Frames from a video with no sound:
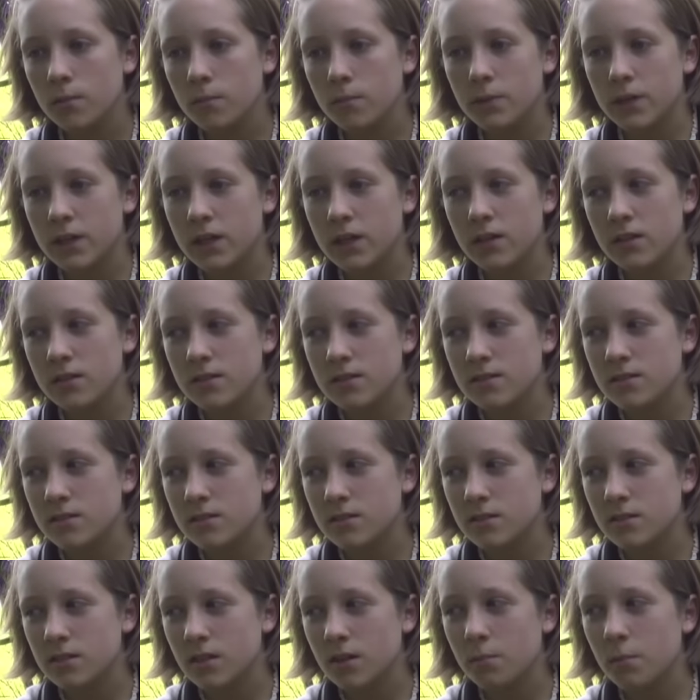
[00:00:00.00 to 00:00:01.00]
because
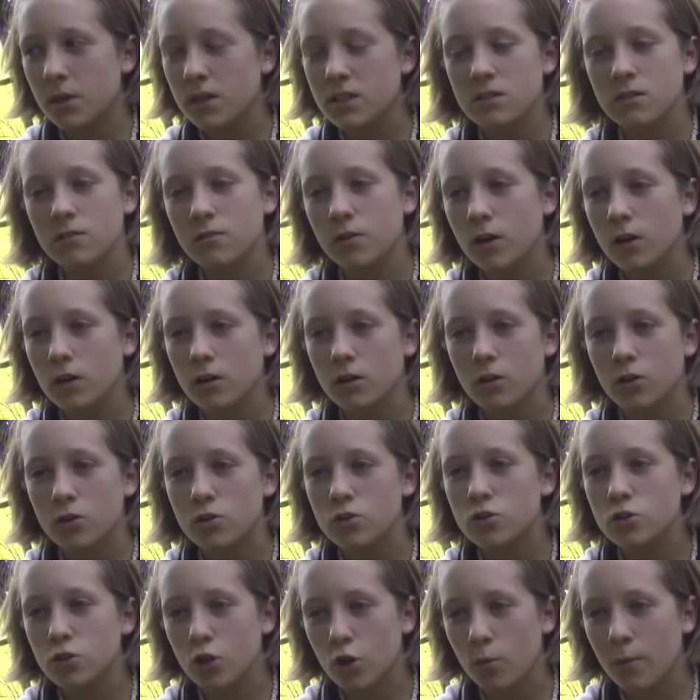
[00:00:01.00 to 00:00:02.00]
it must have hurt her
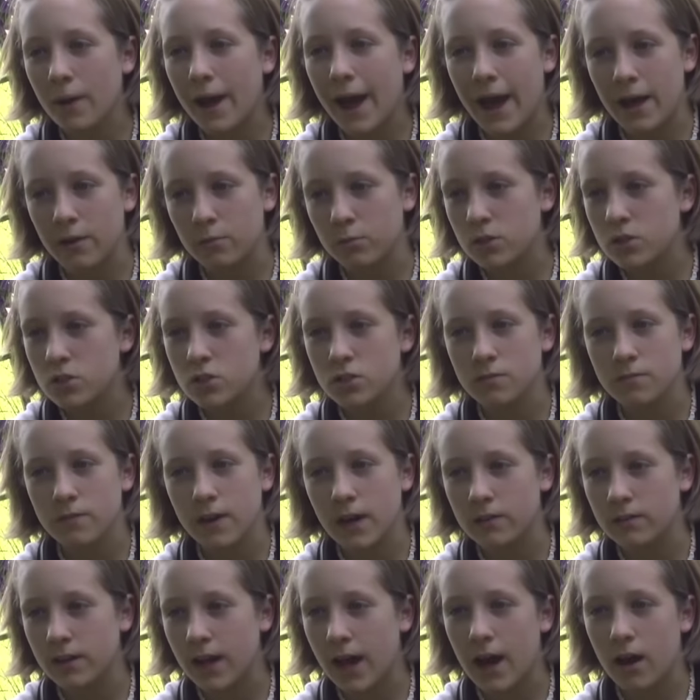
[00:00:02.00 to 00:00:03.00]
so bad when she
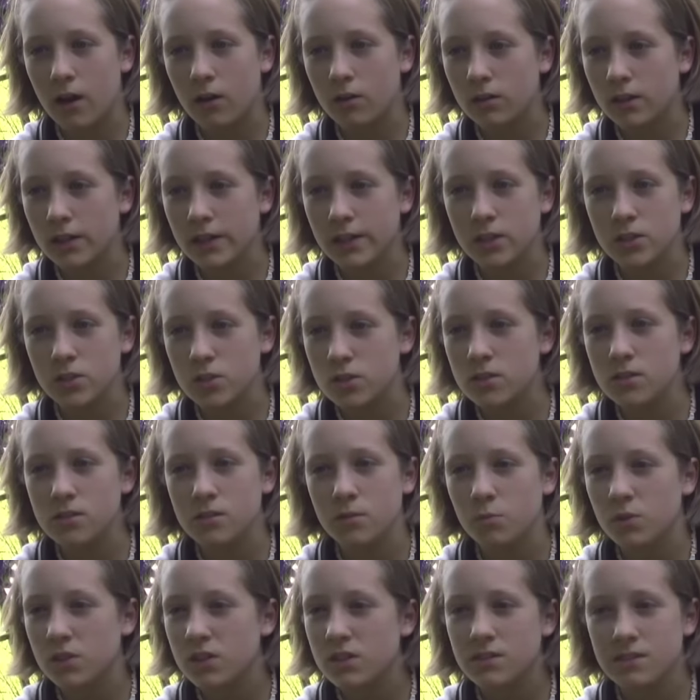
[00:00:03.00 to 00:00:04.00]
found out, like, just
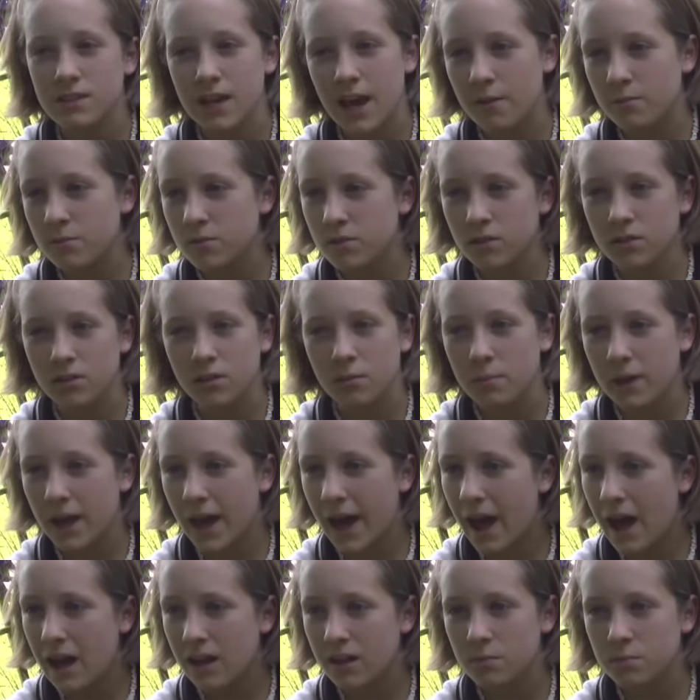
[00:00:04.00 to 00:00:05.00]
someone stabbed her in the
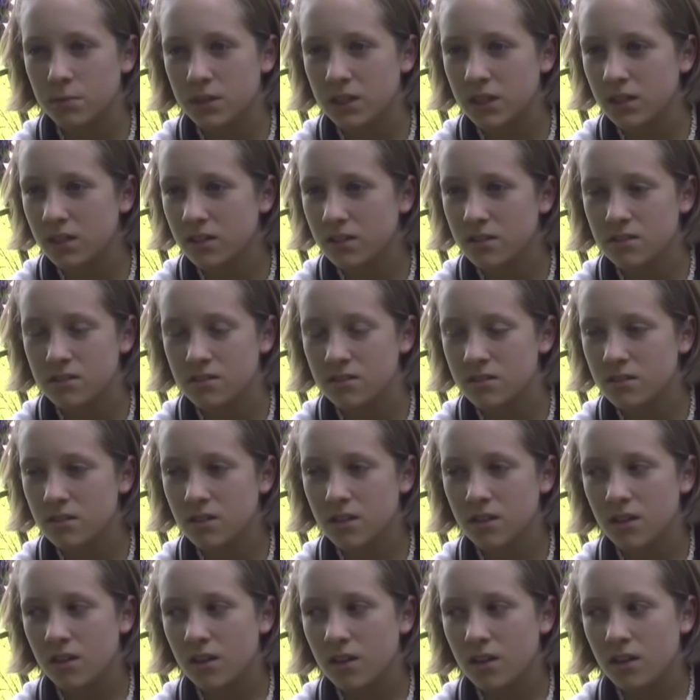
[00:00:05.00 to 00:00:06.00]
back, because
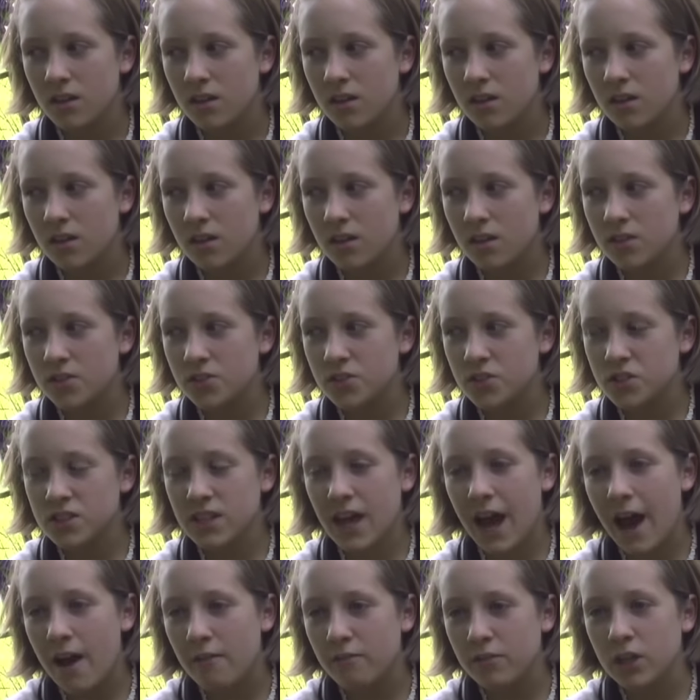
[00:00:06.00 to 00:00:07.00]
just
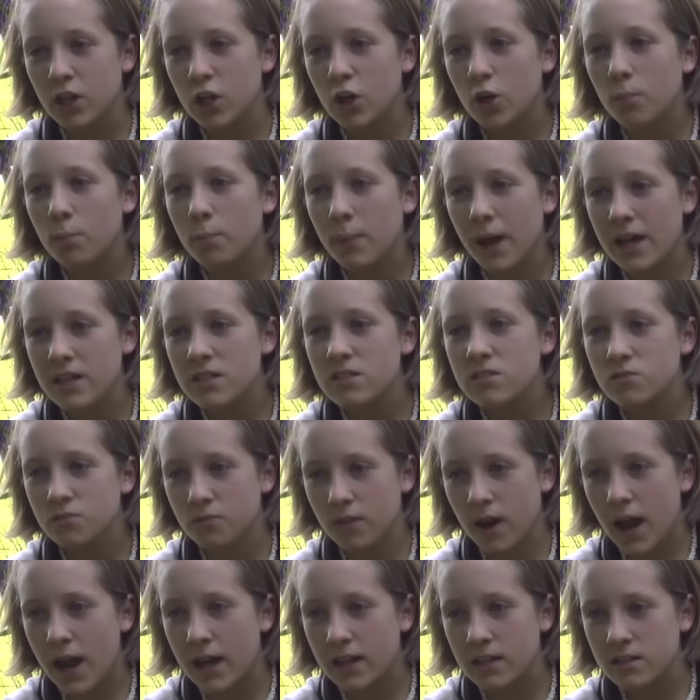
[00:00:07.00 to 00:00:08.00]
having her best
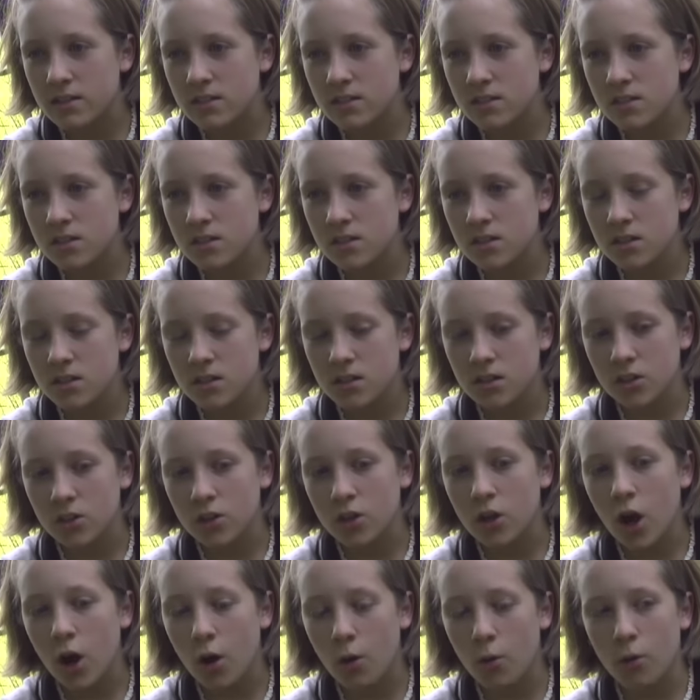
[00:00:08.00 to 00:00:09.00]
friend
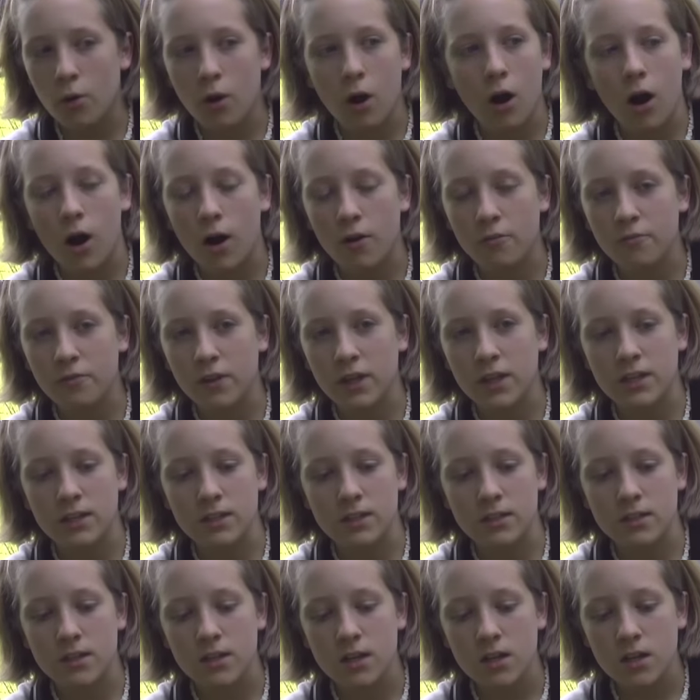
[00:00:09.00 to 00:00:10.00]
go off
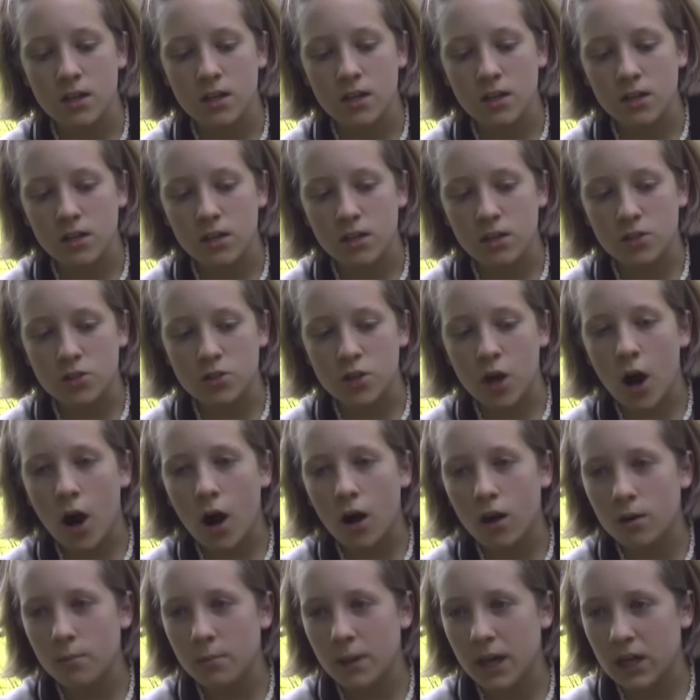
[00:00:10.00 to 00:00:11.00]
and
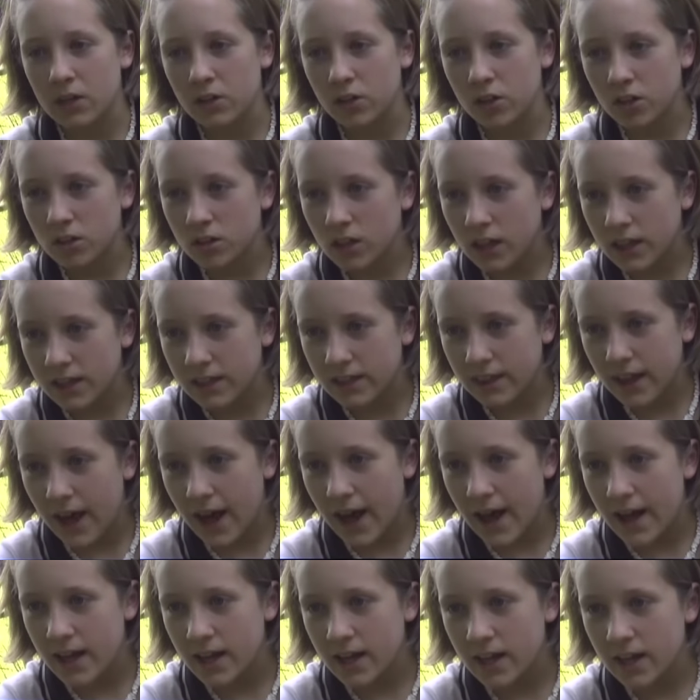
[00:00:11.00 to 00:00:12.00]
talk about her like
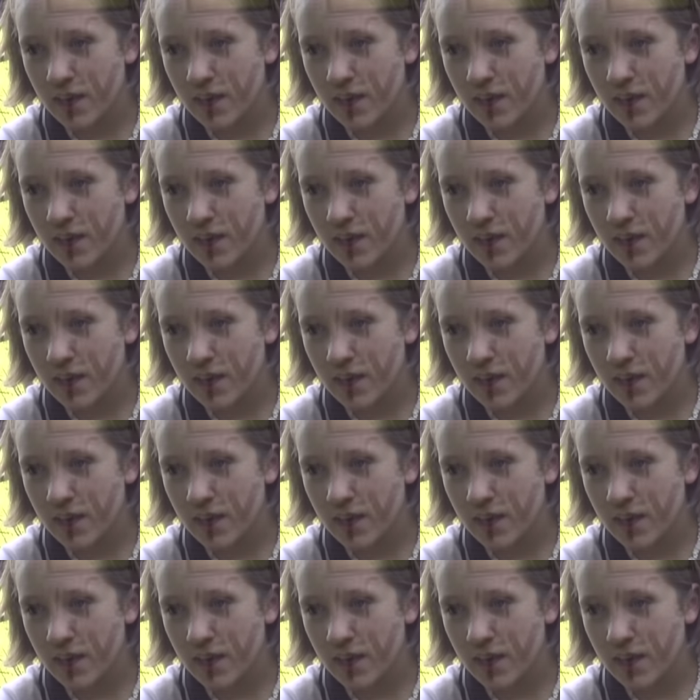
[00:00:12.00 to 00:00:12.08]
that.